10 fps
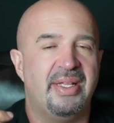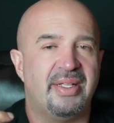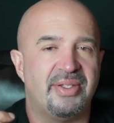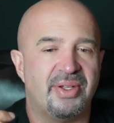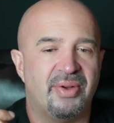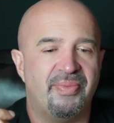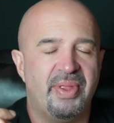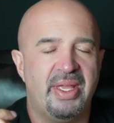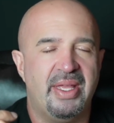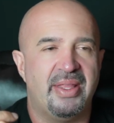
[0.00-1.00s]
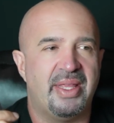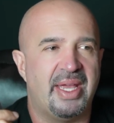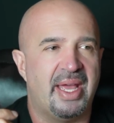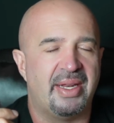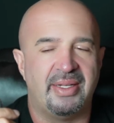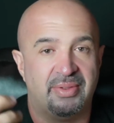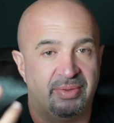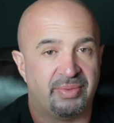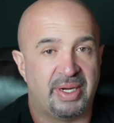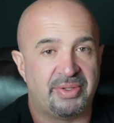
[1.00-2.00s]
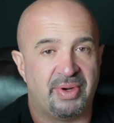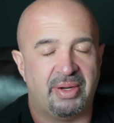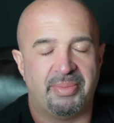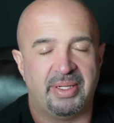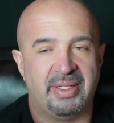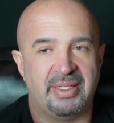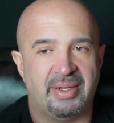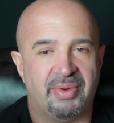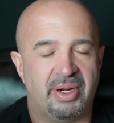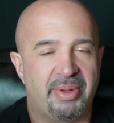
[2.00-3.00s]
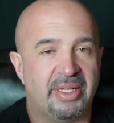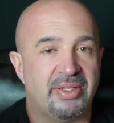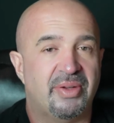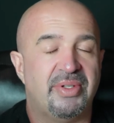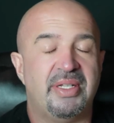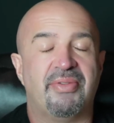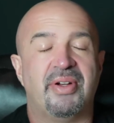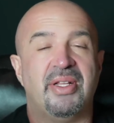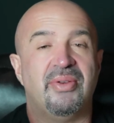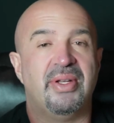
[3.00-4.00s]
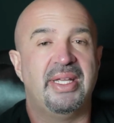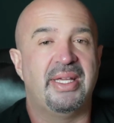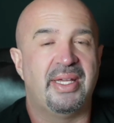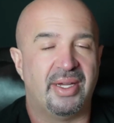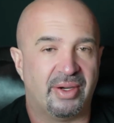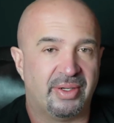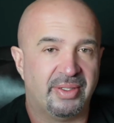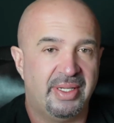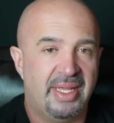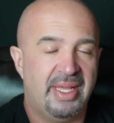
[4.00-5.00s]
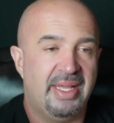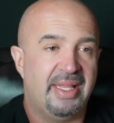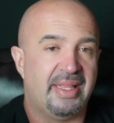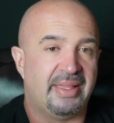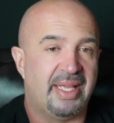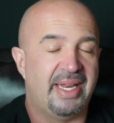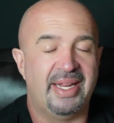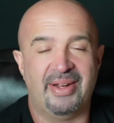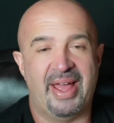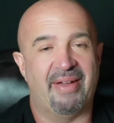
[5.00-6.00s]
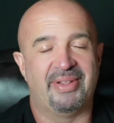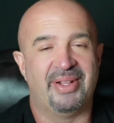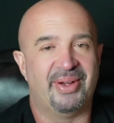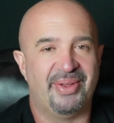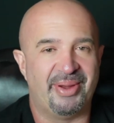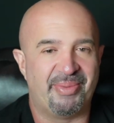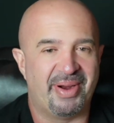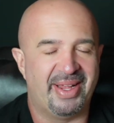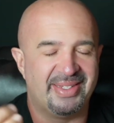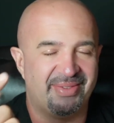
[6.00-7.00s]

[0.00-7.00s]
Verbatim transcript: And so they had a restaurant, but they said, we're going to make it so different and unique here that they didn't have to lower their price.